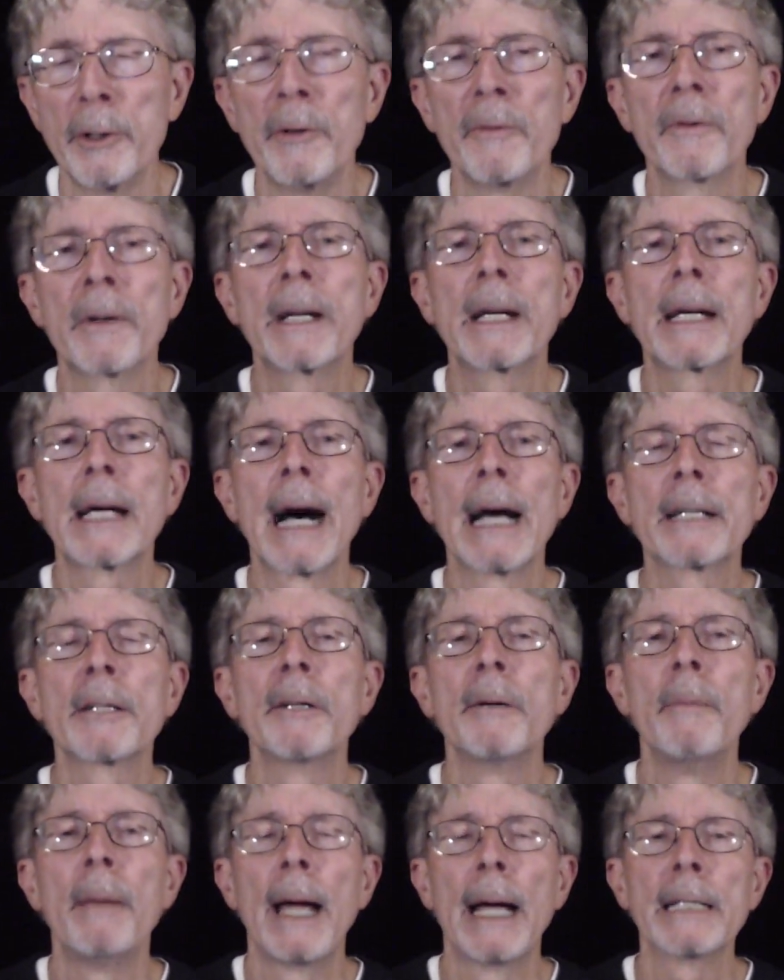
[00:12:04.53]
you've got
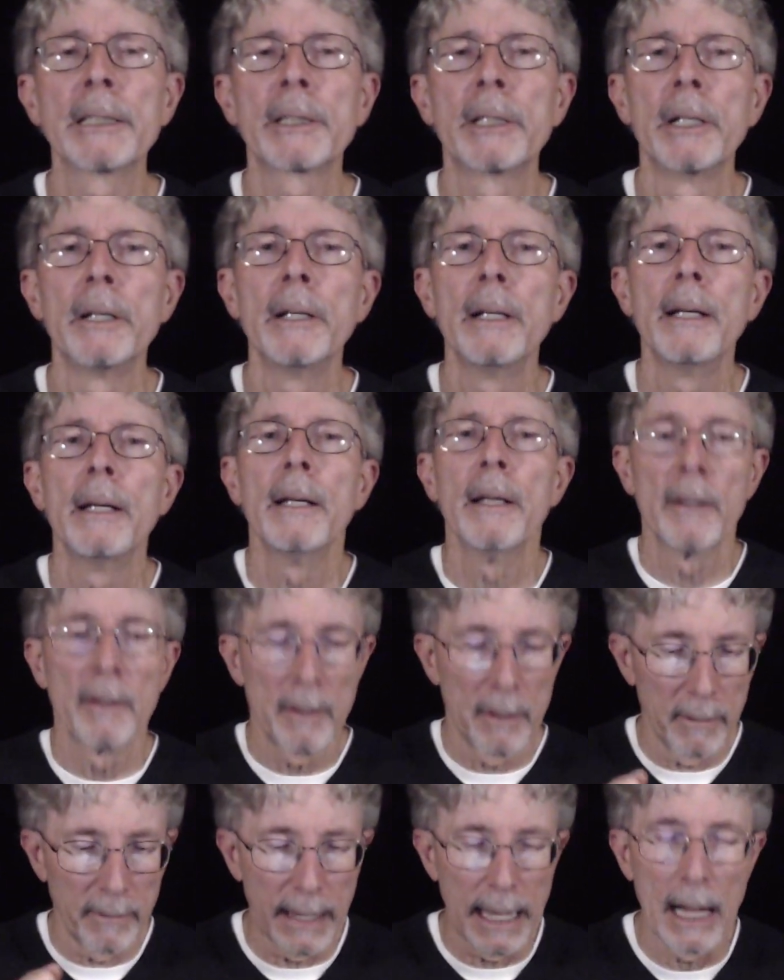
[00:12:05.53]
to master
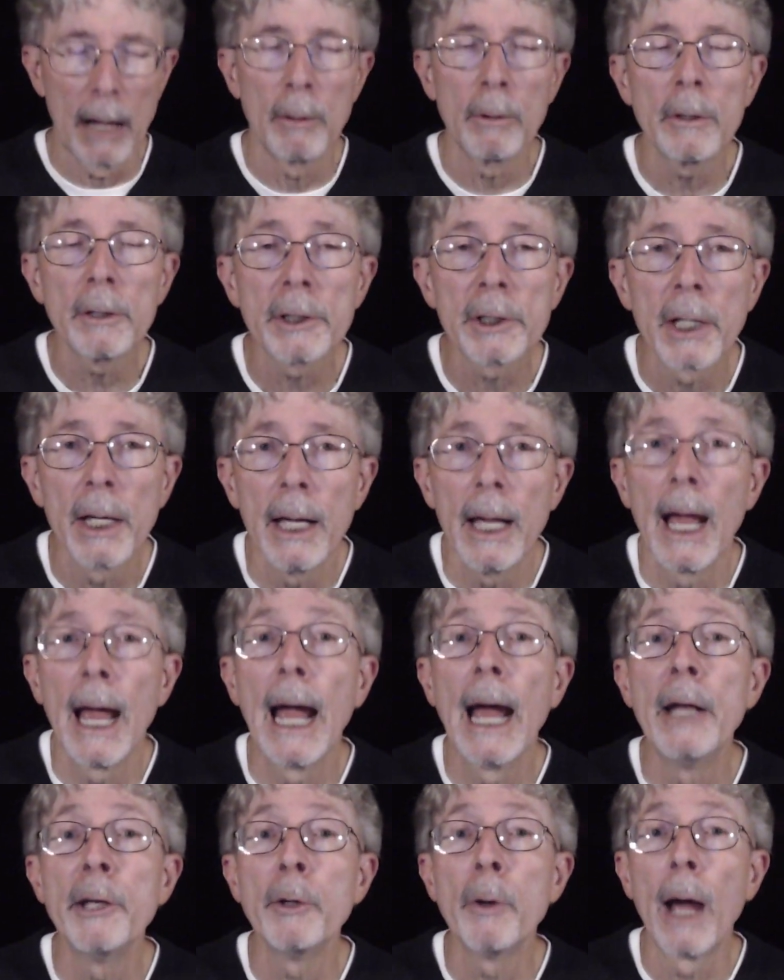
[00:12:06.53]
the vowels,
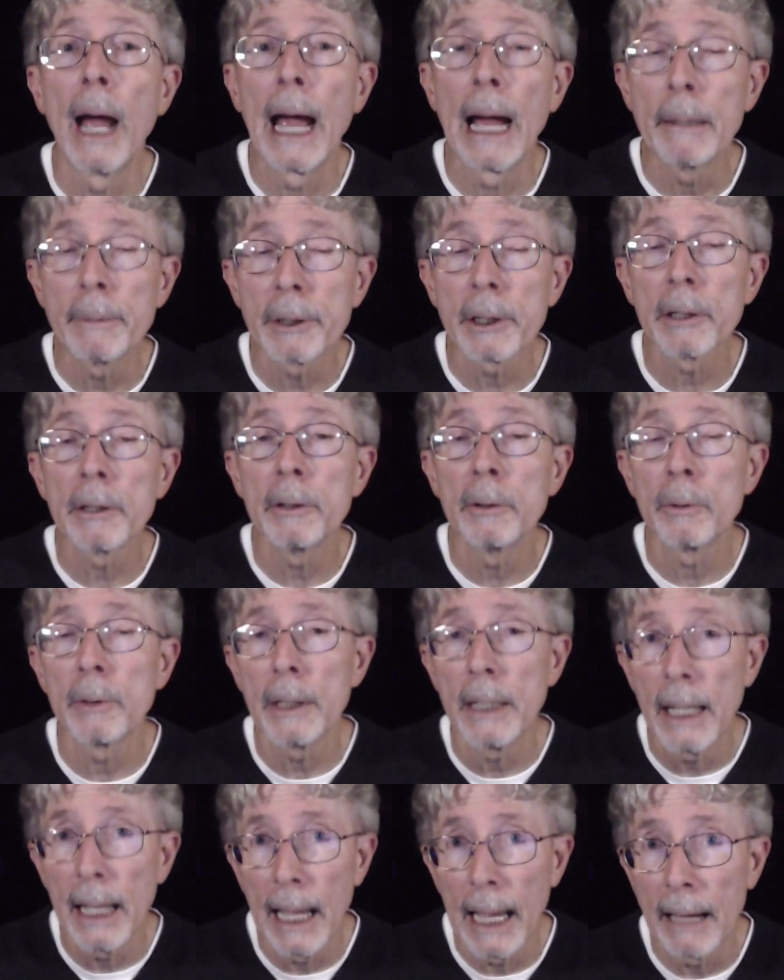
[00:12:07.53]
and you
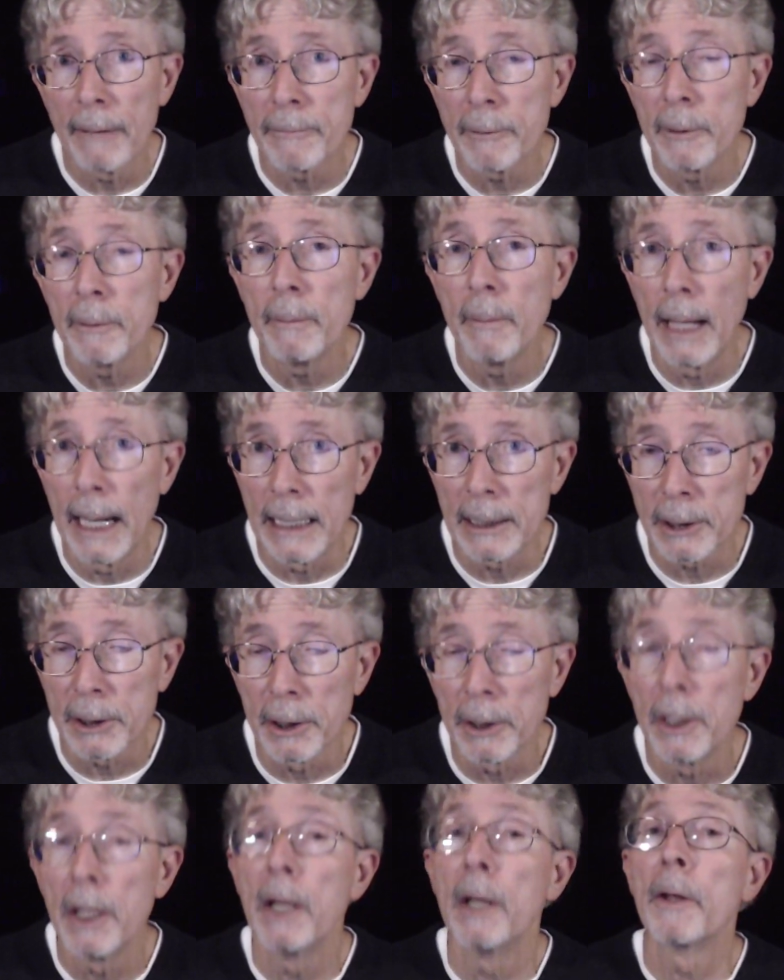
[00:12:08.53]
absolutely have to
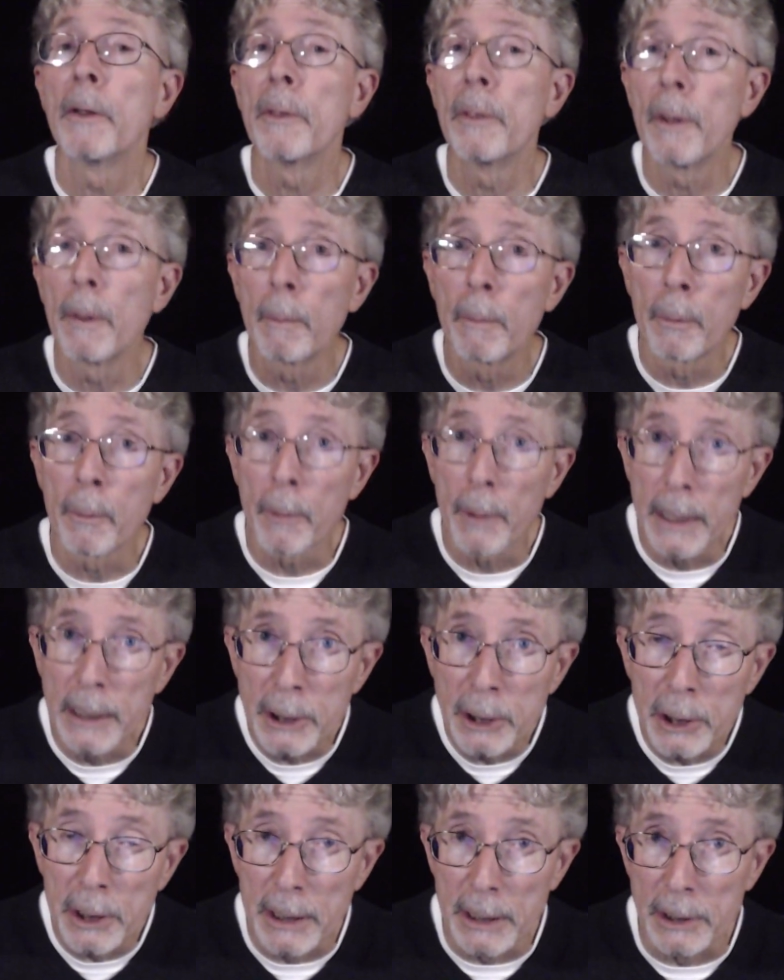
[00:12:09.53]
master the
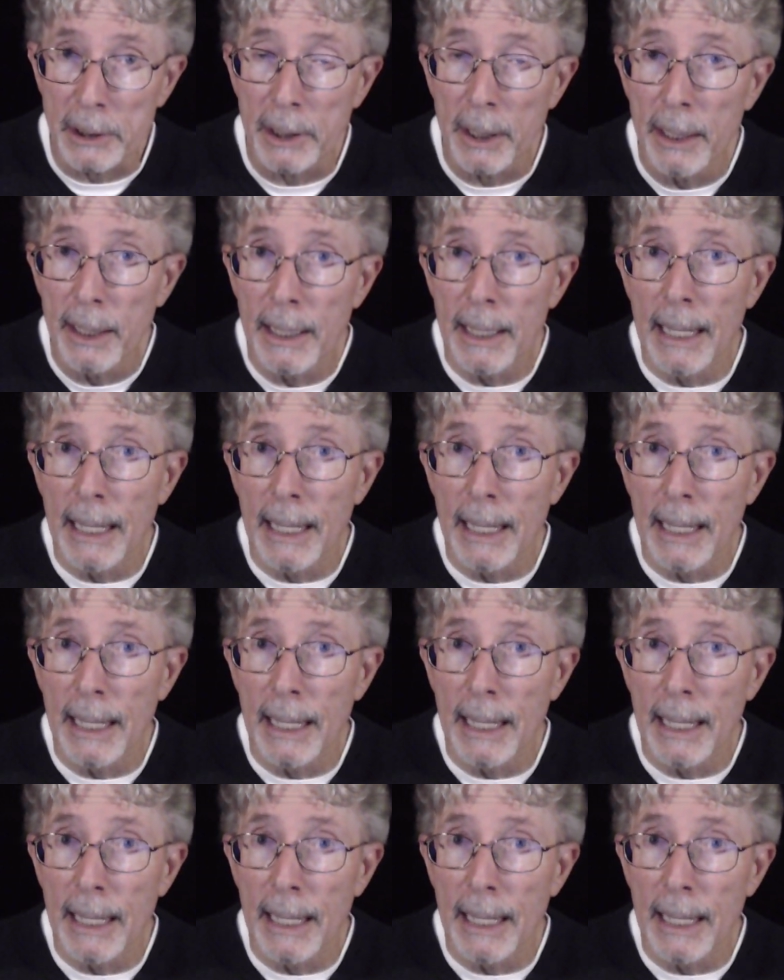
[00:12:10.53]
bridges.